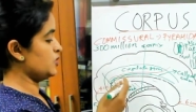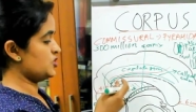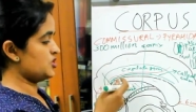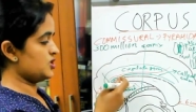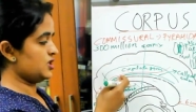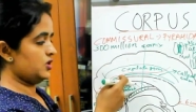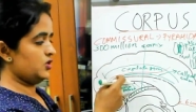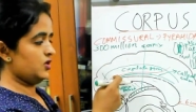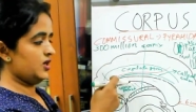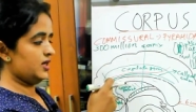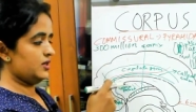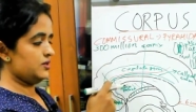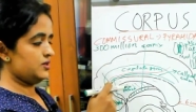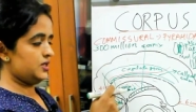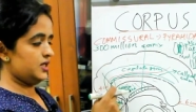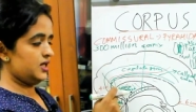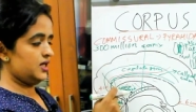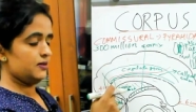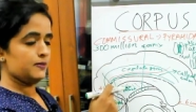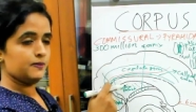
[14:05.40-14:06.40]
portion, you can
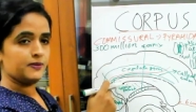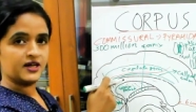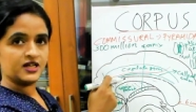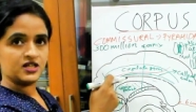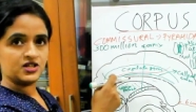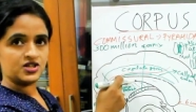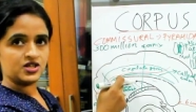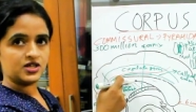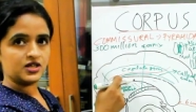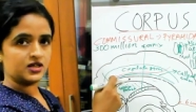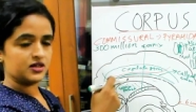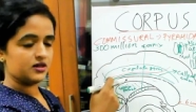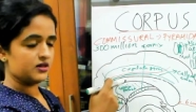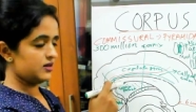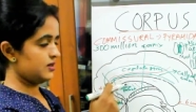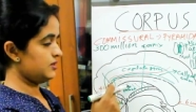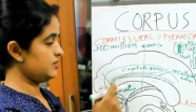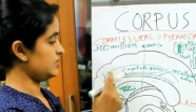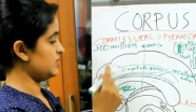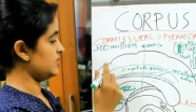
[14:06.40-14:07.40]
see a bent
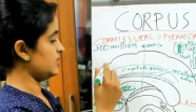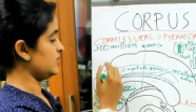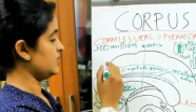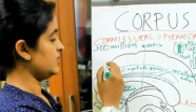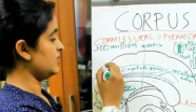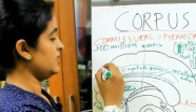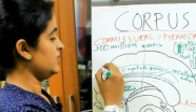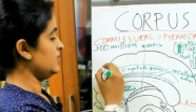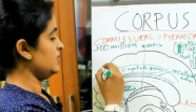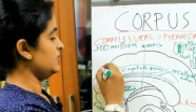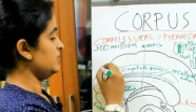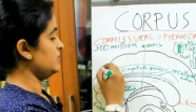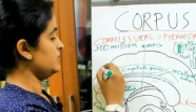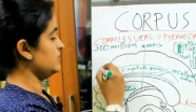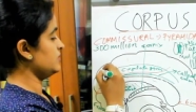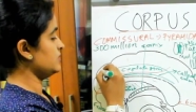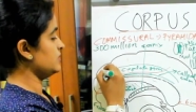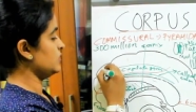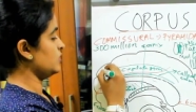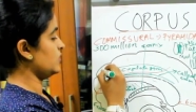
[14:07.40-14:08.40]
here, isn't it? This
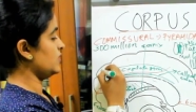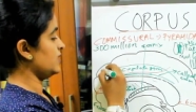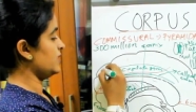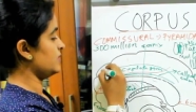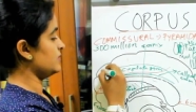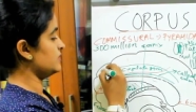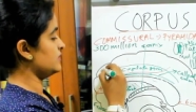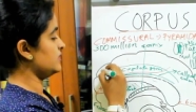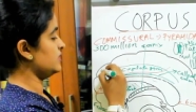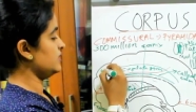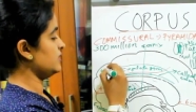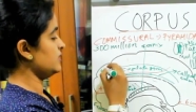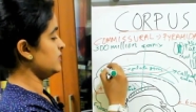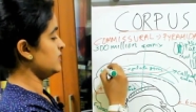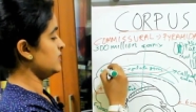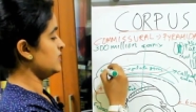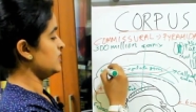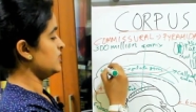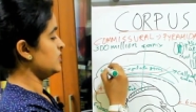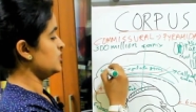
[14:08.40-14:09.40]
is known as the
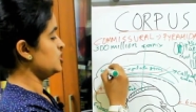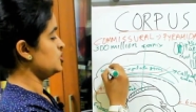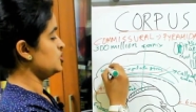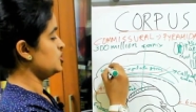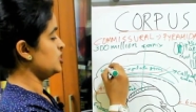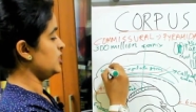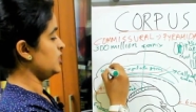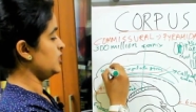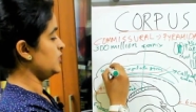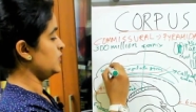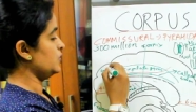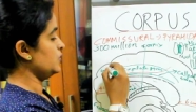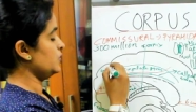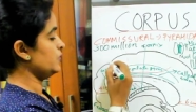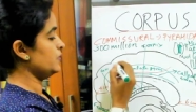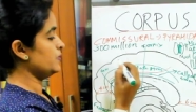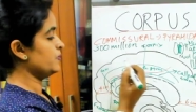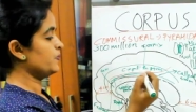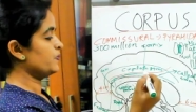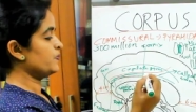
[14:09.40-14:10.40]

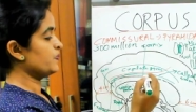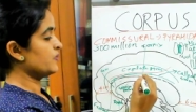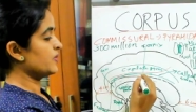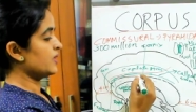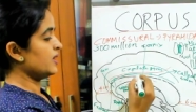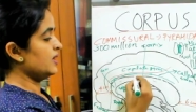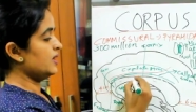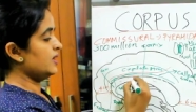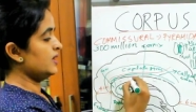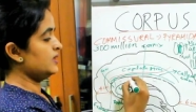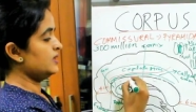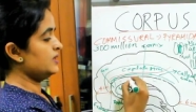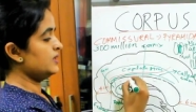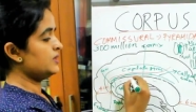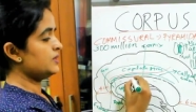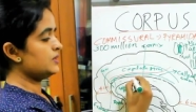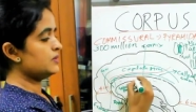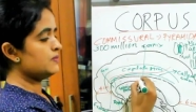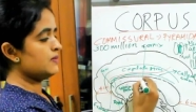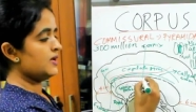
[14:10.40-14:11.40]
genu.
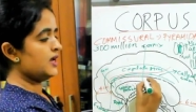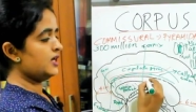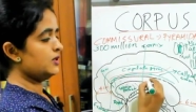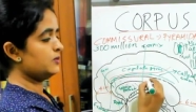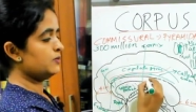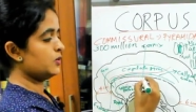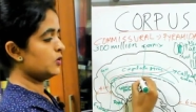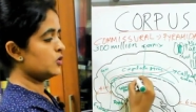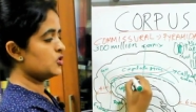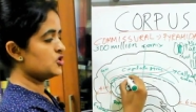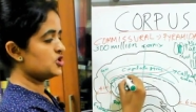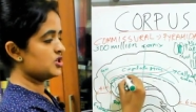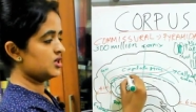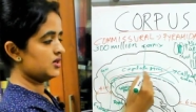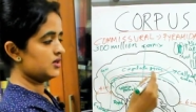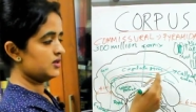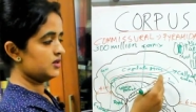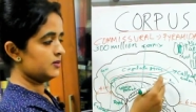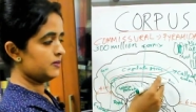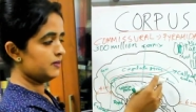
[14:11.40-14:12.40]
This main
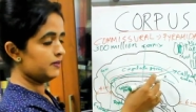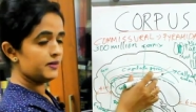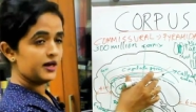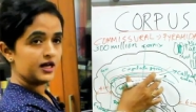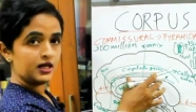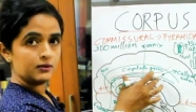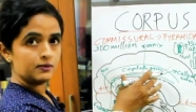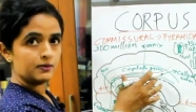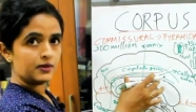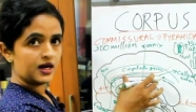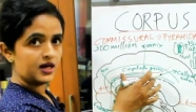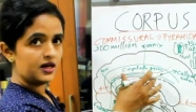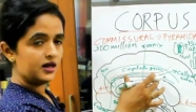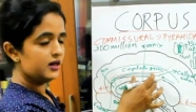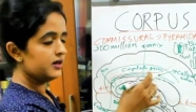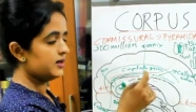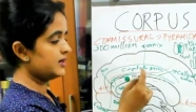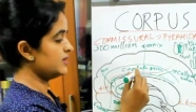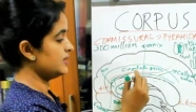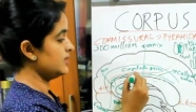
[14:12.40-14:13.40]
portion, the main
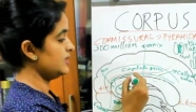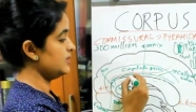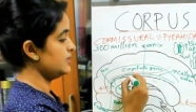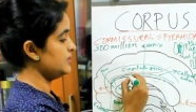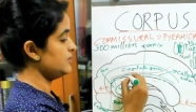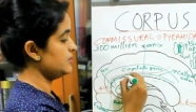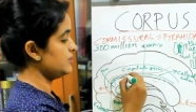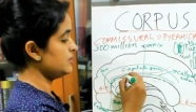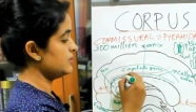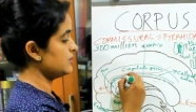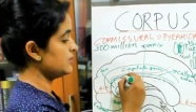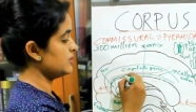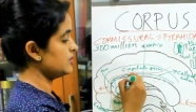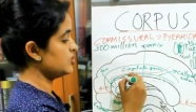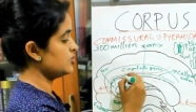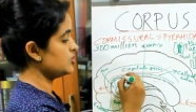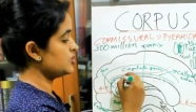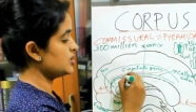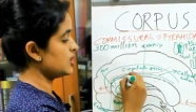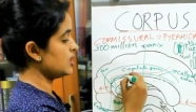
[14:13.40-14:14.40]
bulk, this is
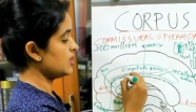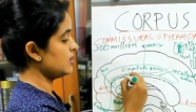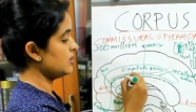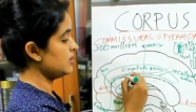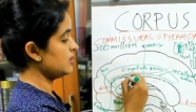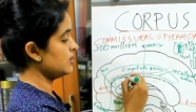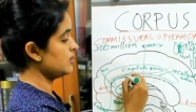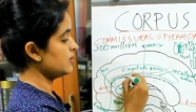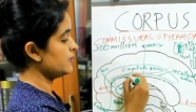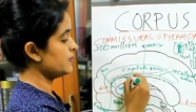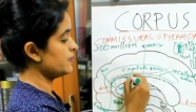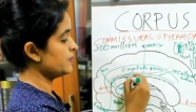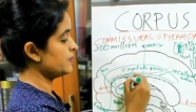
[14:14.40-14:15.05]
the trunk